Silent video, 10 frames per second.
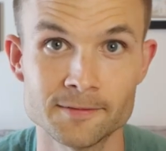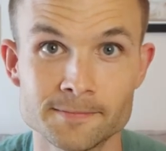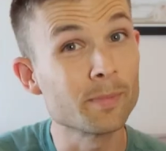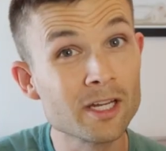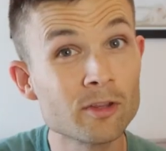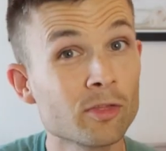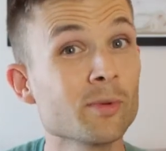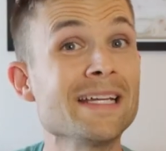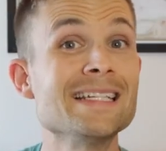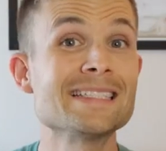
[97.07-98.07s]
The big
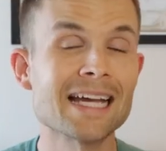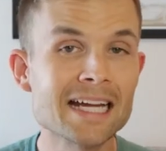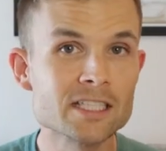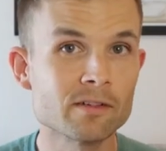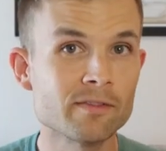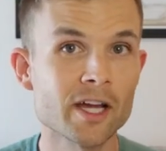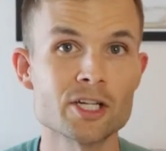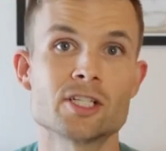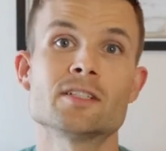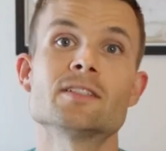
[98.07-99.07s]
3 signs of
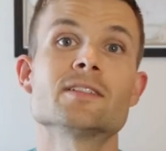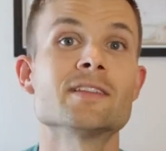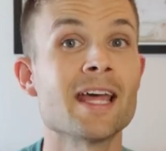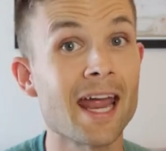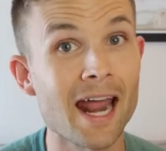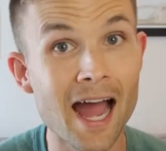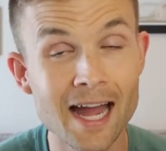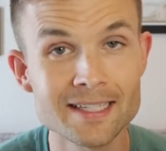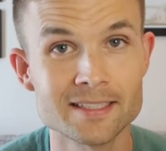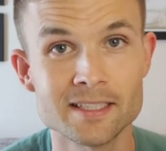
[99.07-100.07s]
affection that
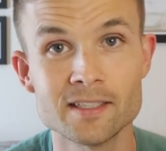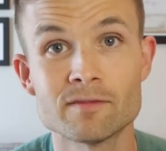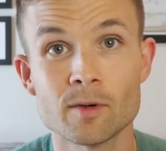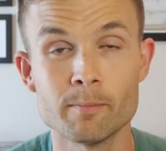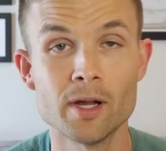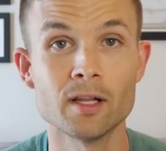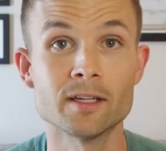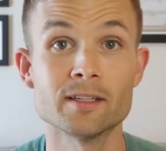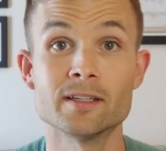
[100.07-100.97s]
I see from Bella